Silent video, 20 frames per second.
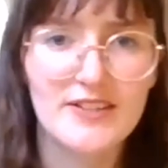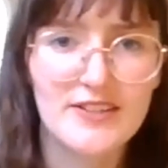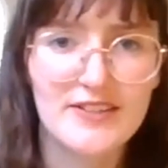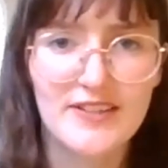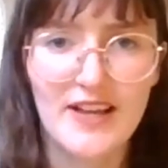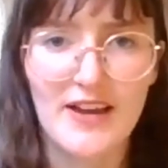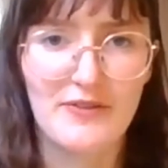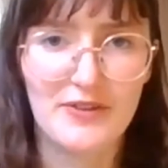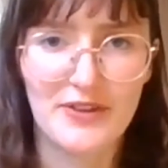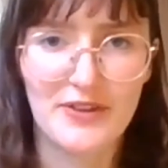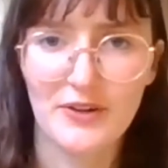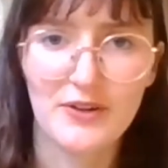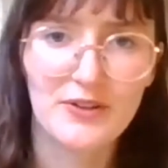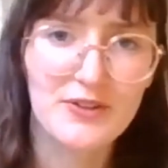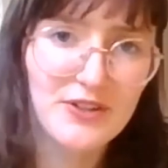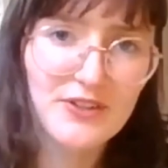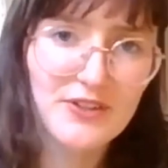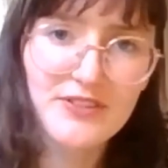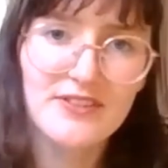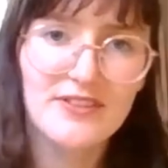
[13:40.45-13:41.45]
because everything will
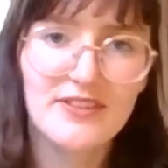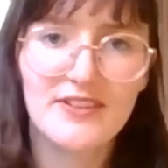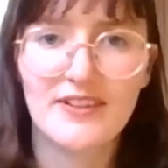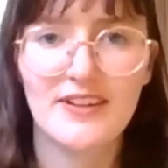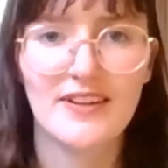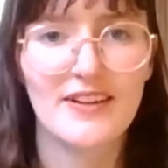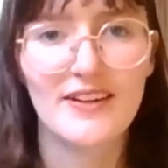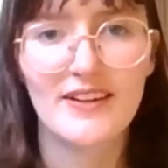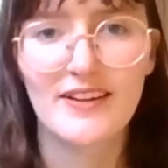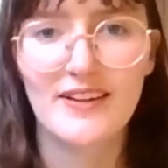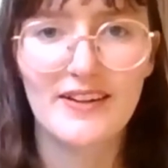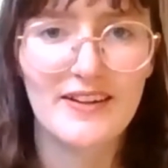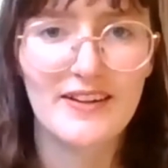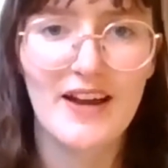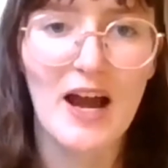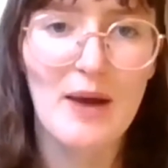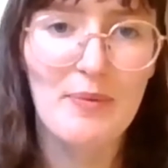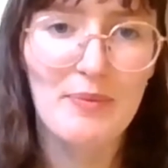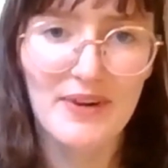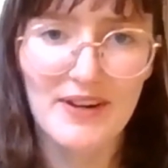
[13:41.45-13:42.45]
just
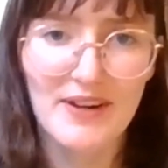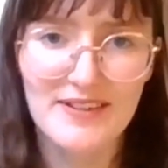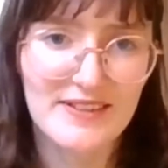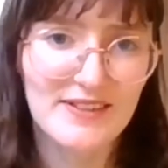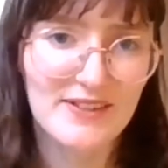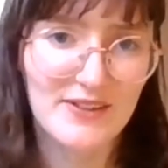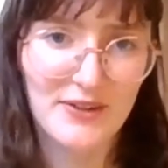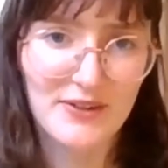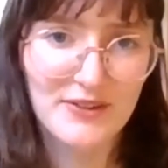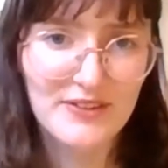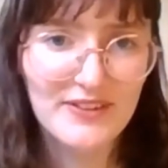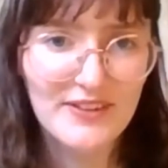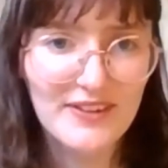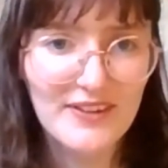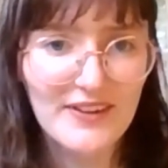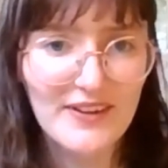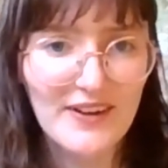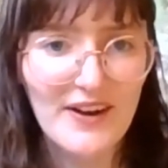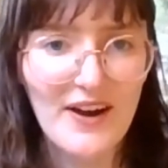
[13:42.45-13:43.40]
happen as it does.